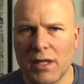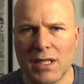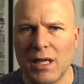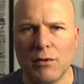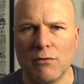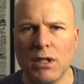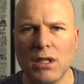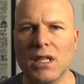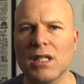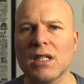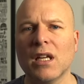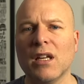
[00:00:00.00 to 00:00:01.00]
time you read
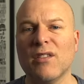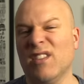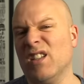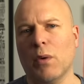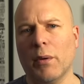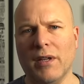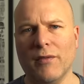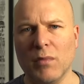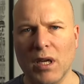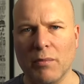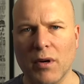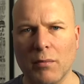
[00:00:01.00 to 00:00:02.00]
this, this won't even be
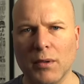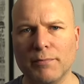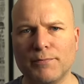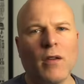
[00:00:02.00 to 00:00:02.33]
a problem.